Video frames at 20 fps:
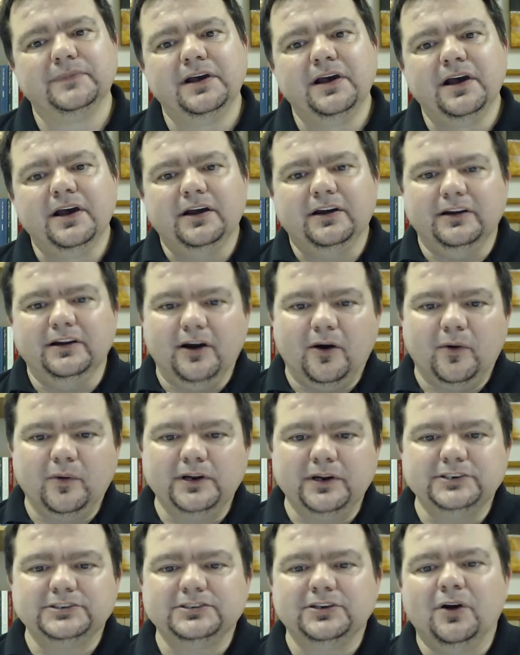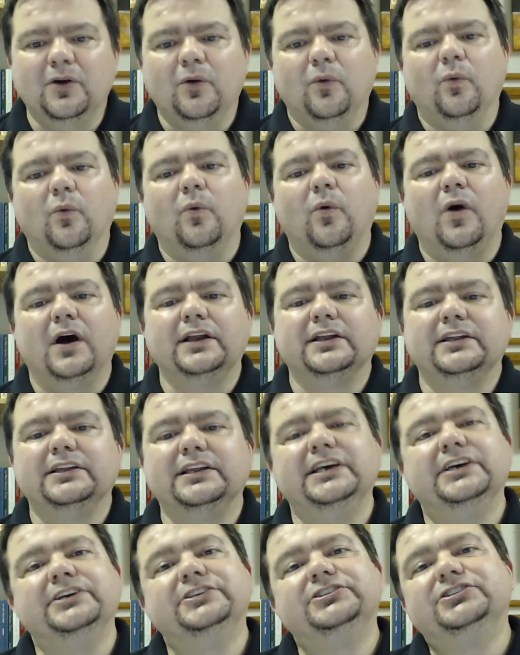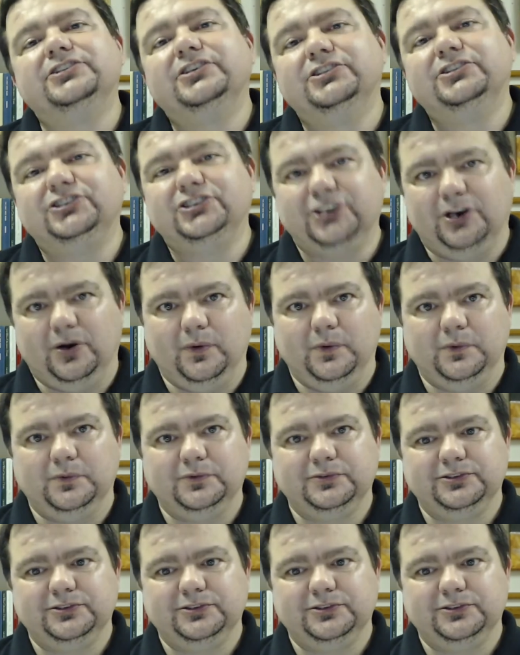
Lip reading: Notice what this shows.